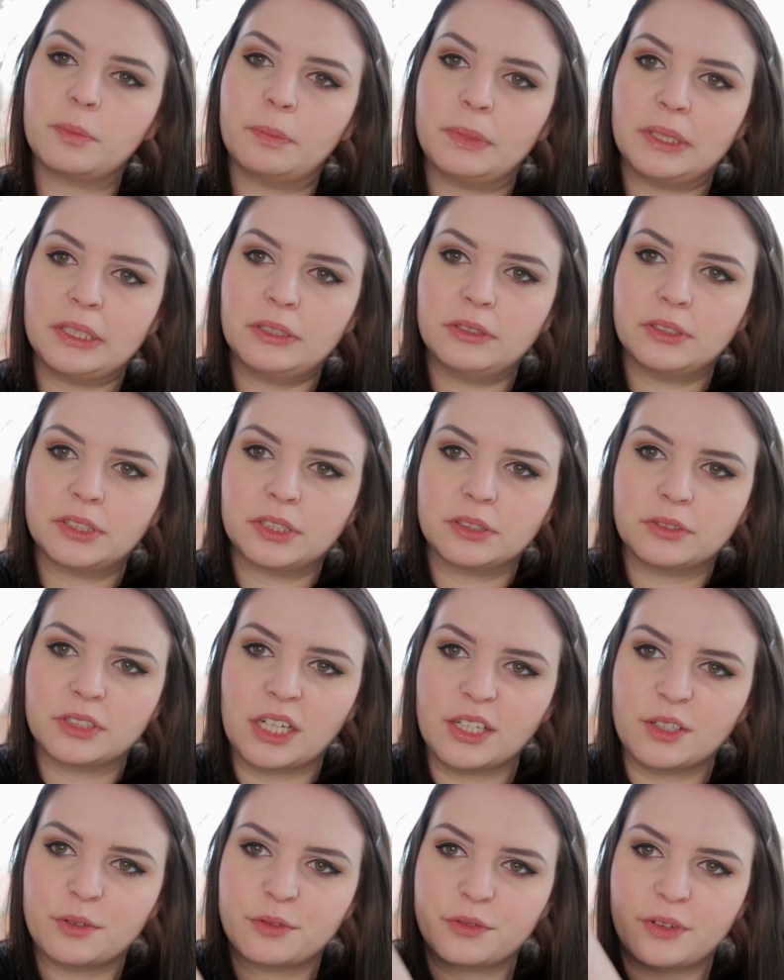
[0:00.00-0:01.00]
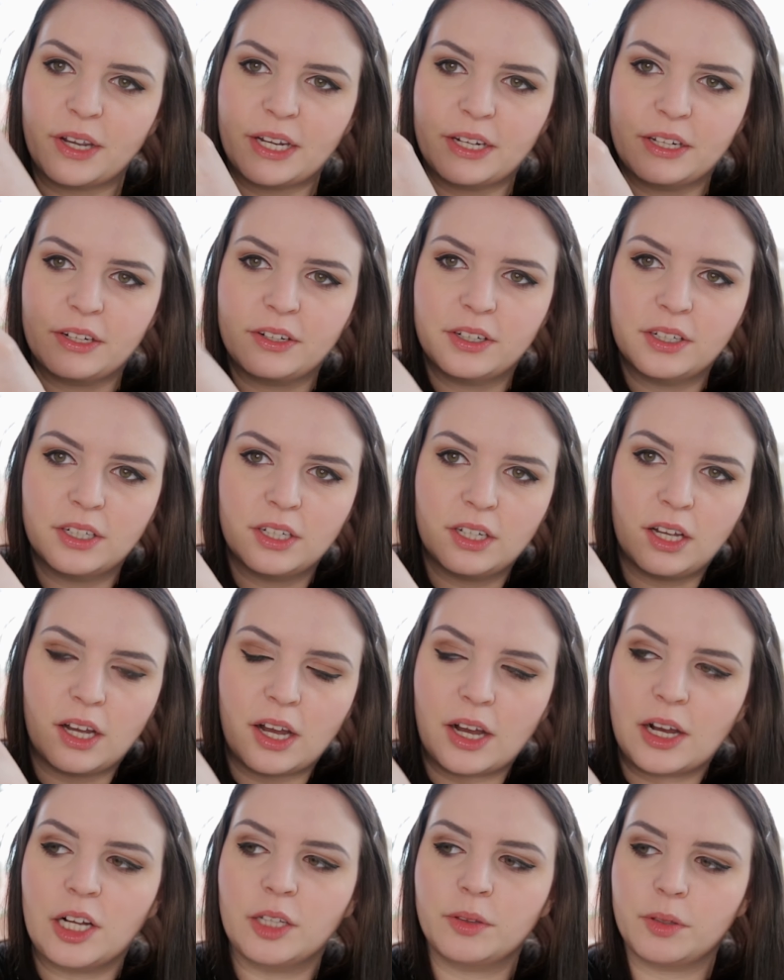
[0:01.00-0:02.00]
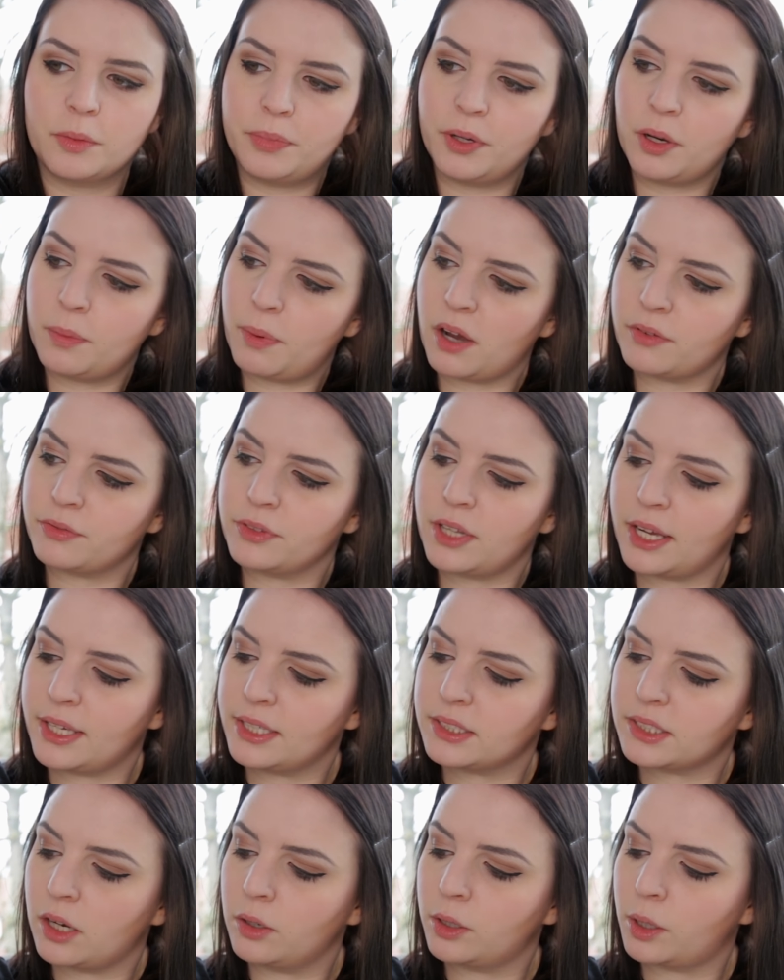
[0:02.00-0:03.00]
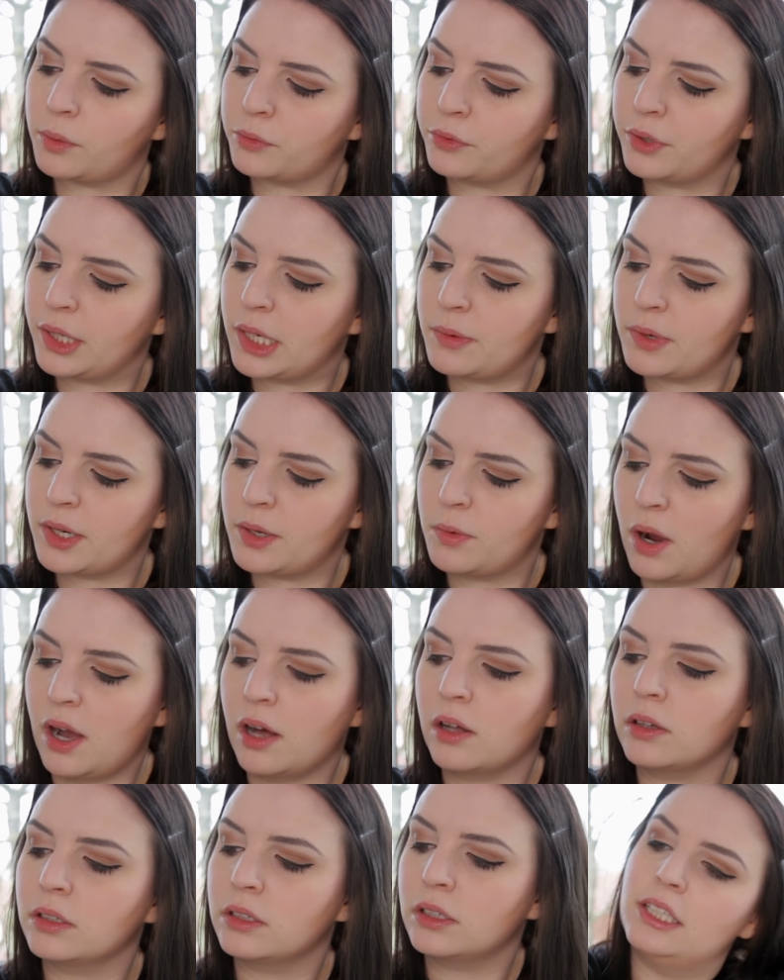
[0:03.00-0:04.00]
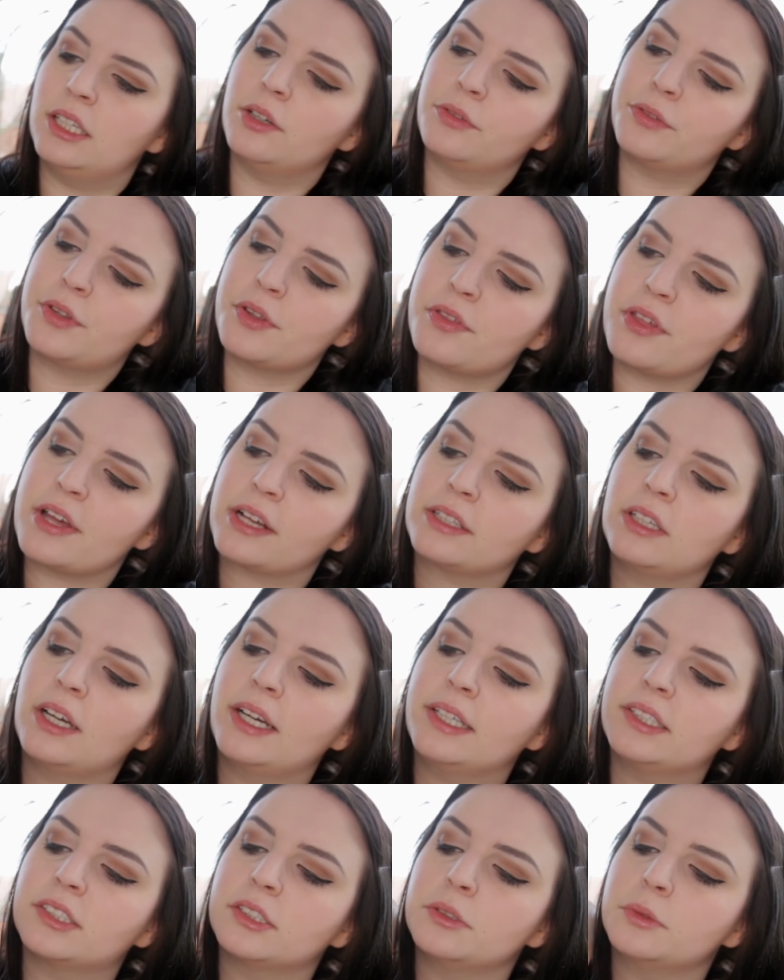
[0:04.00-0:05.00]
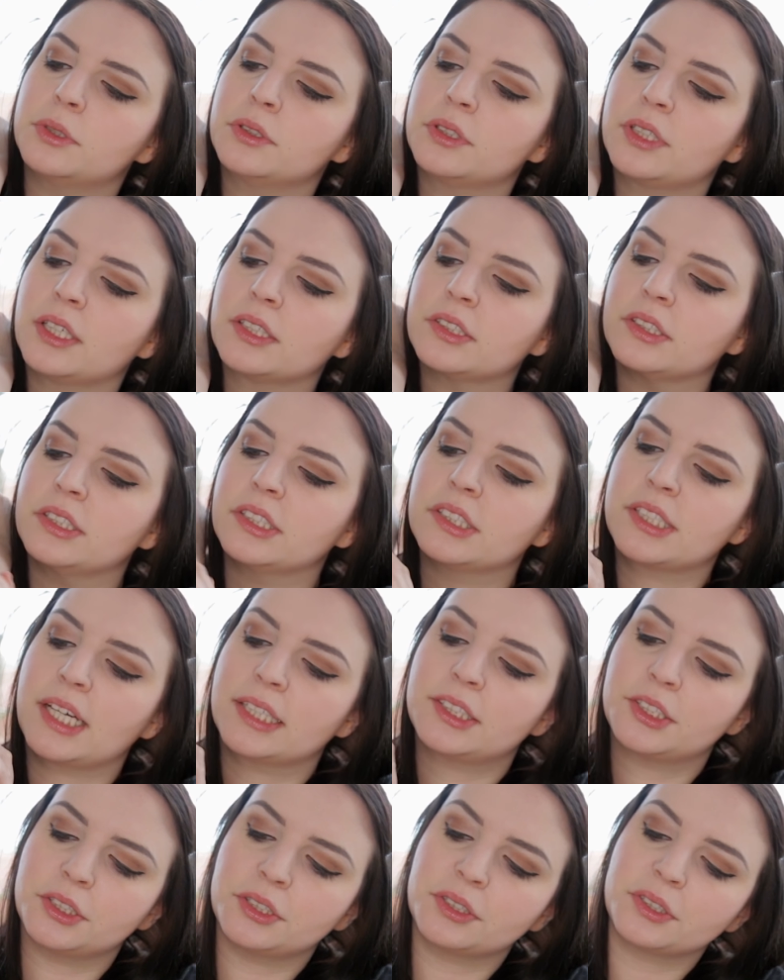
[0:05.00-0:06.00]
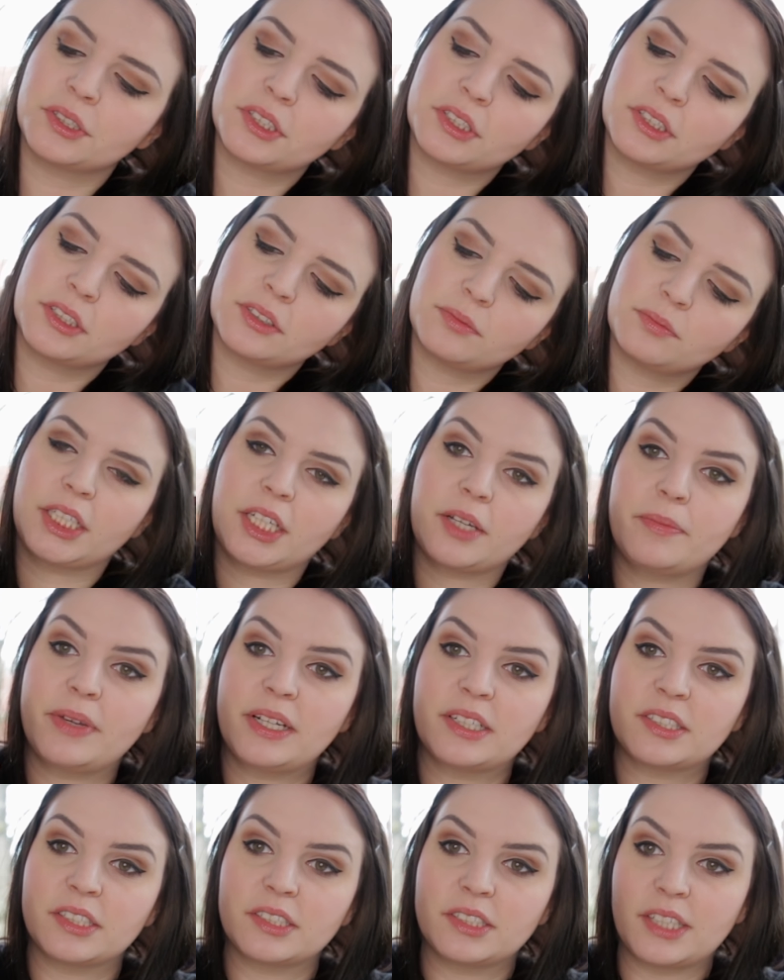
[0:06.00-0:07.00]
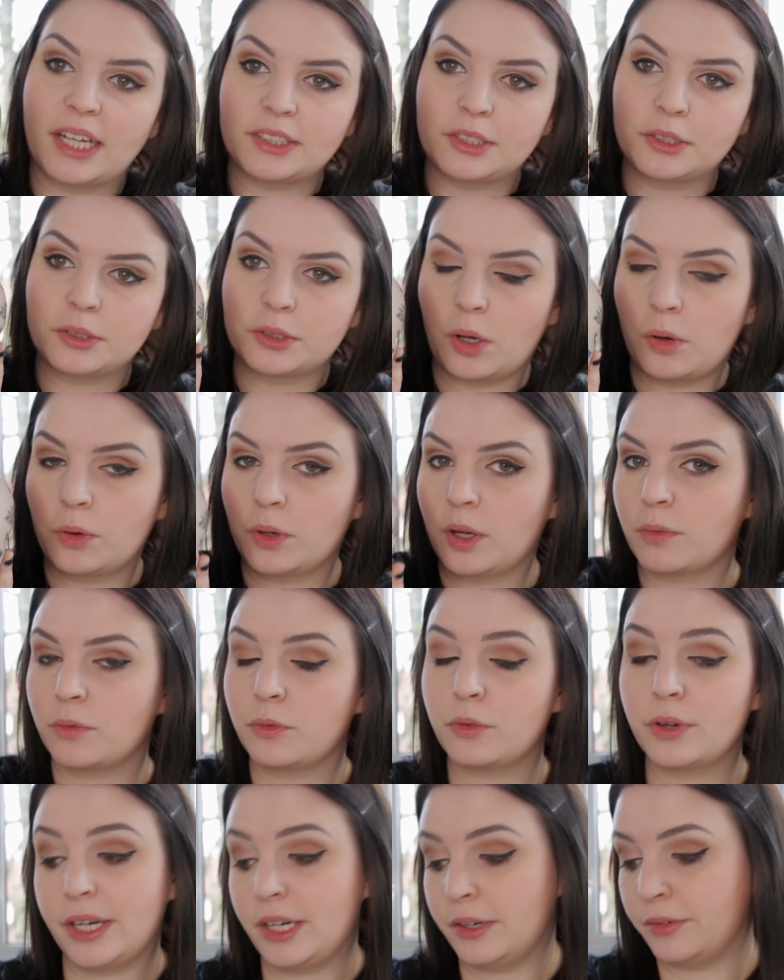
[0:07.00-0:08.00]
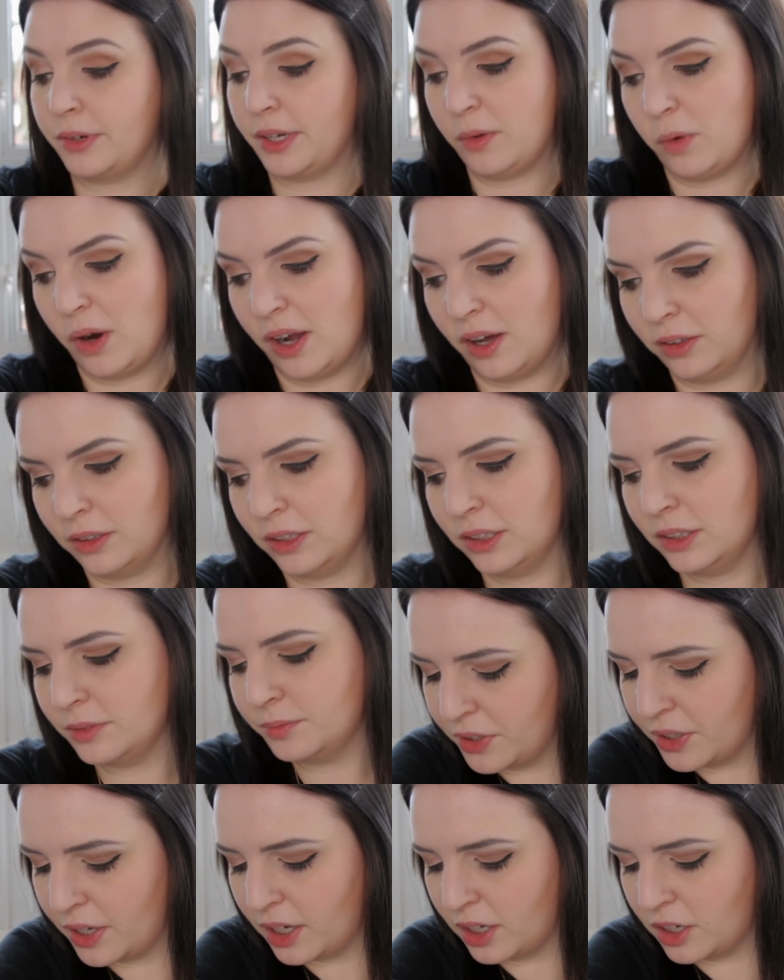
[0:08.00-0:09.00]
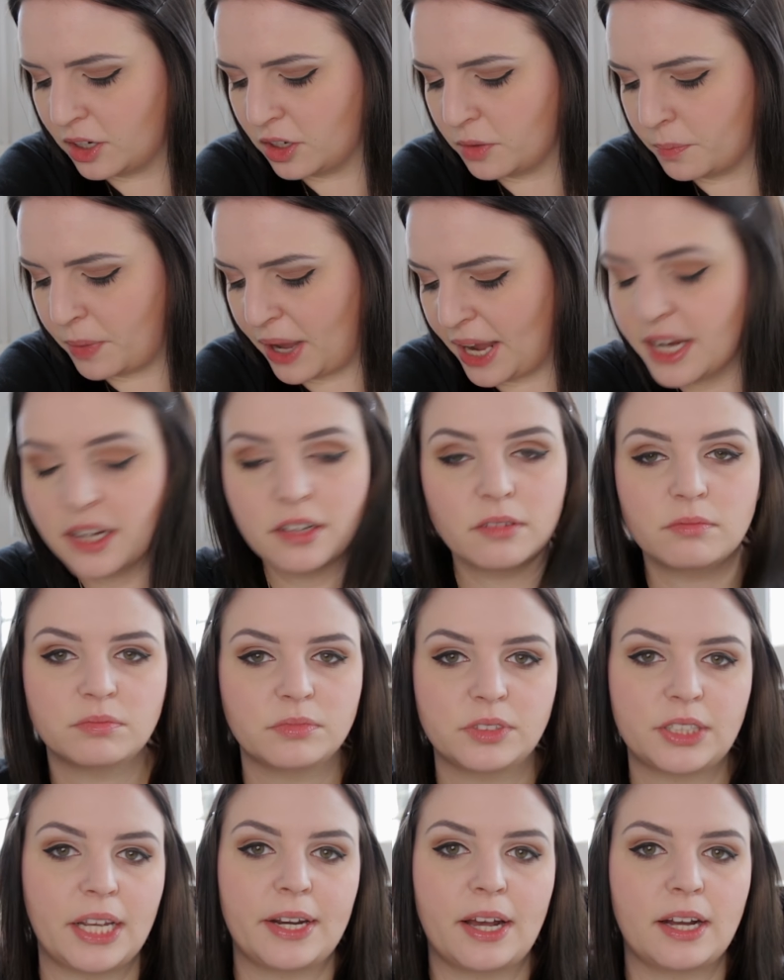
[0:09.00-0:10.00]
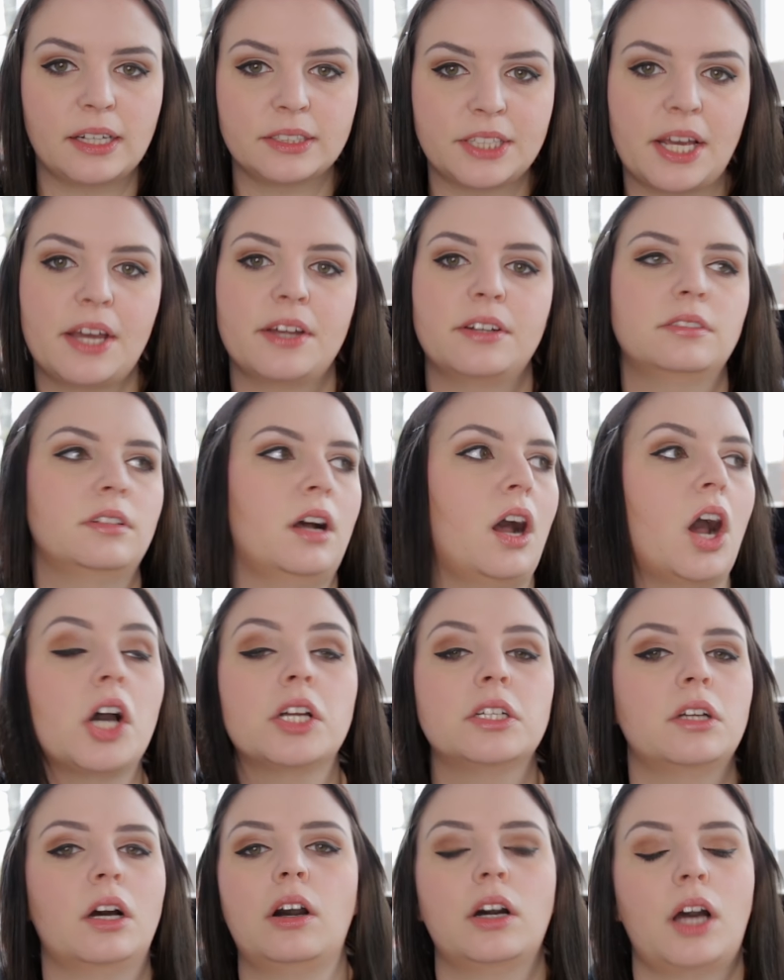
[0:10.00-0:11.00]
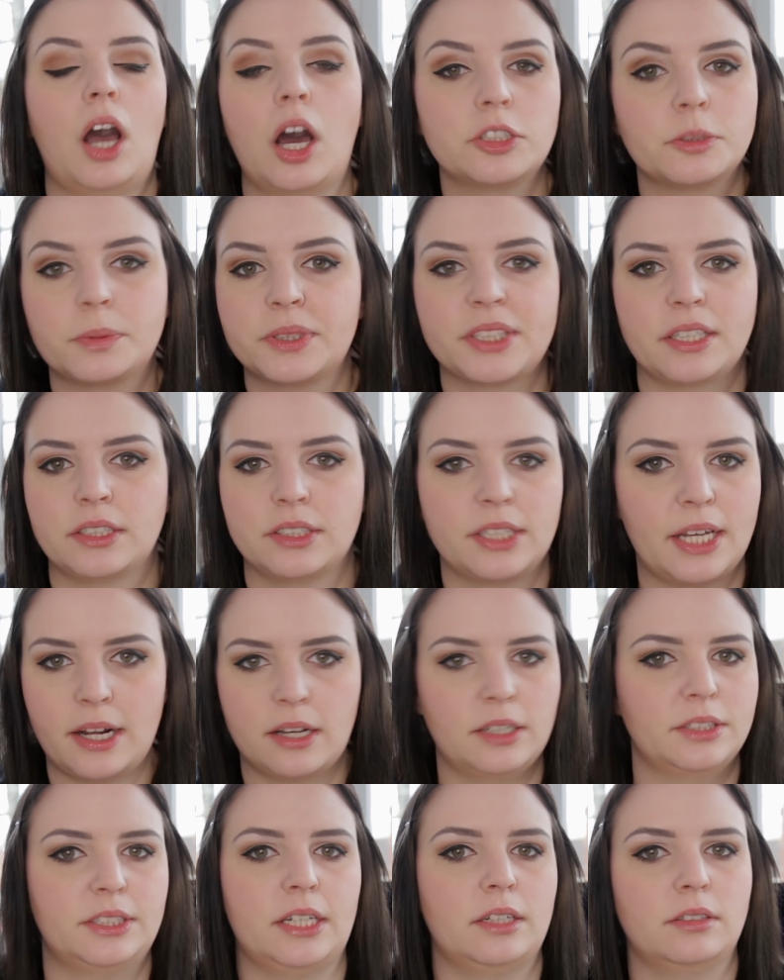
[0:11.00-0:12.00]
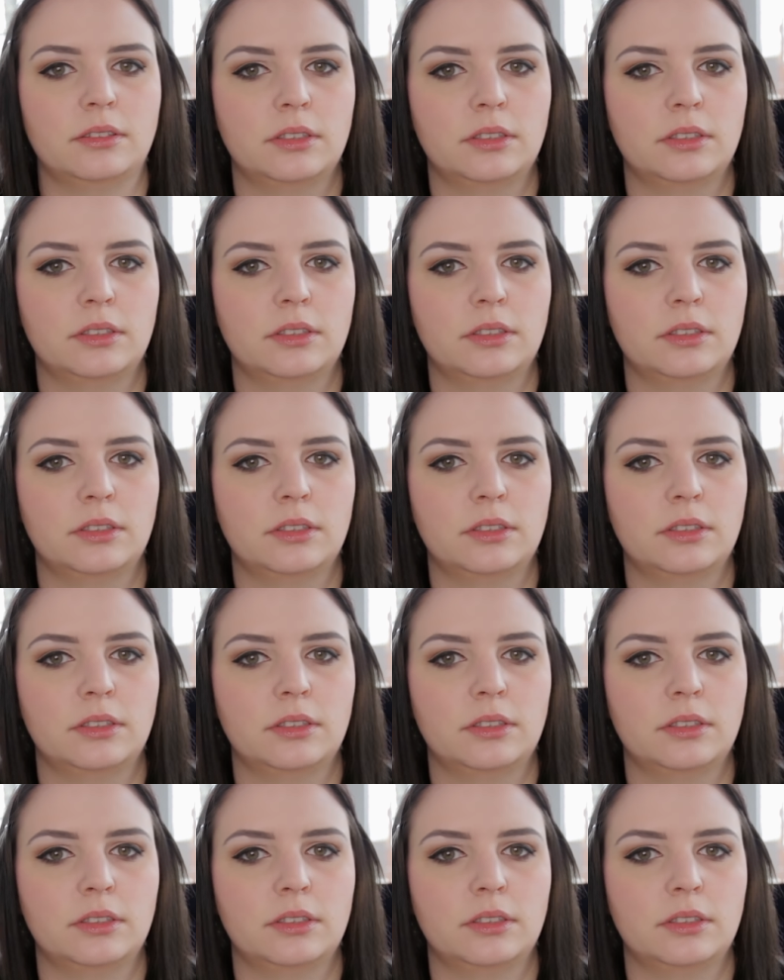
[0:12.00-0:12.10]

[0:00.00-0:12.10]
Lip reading: the blues have kind of faded. But apart from that, it's held up really, really well. I love the thick lines that Will does in his tattoos. I think it means that the tattoos hold up really, really well. And pain, 10 out of 10. 100% 10 out of 10.